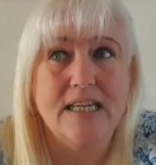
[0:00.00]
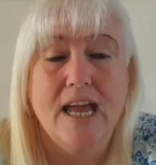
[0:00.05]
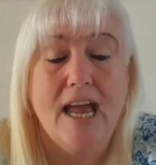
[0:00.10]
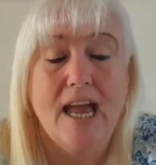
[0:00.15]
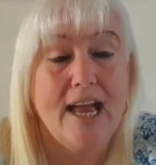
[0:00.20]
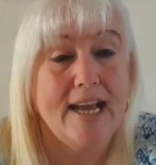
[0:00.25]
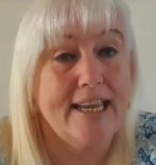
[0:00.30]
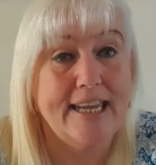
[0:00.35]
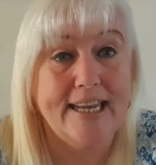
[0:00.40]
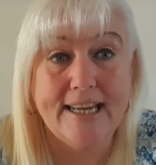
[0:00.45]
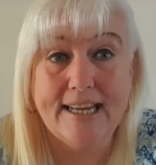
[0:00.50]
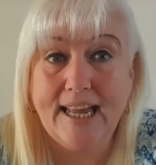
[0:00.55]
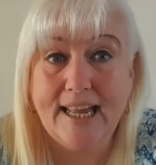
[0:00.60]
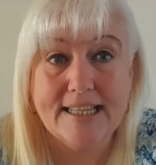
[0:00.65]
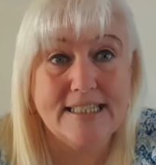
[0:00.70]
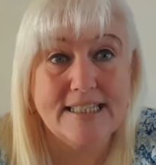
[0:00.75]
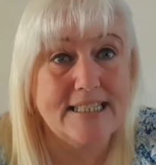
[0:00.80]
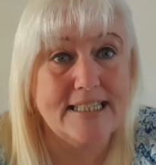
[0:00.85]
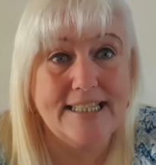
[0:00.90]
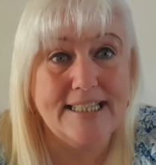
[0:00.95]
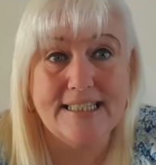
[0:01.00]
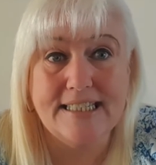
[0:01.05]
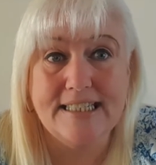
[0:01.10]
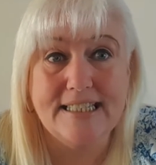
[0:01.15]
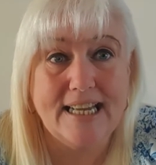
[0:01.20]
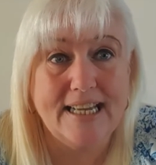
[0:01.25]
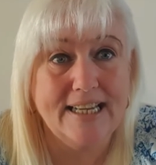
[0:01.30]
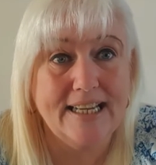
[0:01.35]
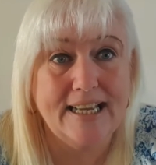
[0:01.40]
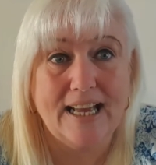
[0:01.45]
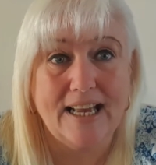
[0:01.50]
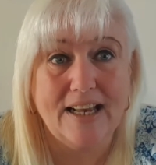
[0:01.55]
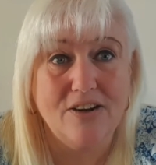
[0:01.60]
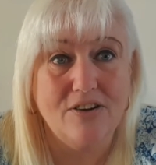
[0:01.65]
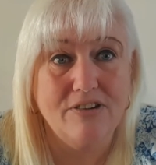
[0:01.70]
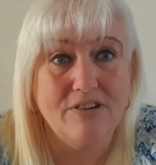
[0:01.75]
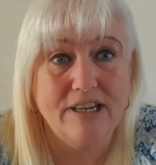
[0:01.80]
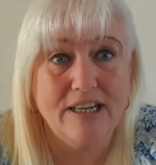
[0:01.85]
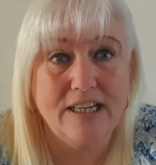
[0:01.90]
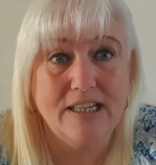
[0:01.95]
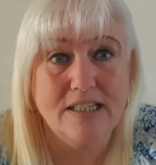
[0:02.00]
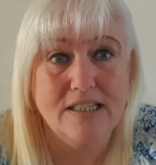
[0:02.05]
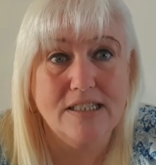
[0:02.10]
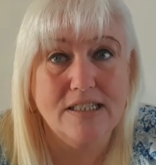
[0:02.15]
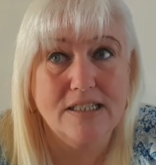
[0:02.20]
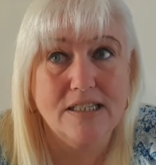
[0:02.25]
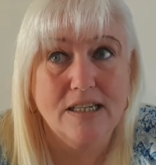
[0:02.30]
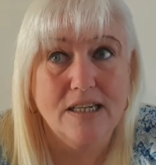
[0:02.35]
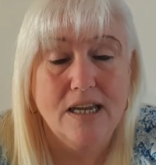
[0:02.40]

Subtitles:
a Kit Kat's 99 calories,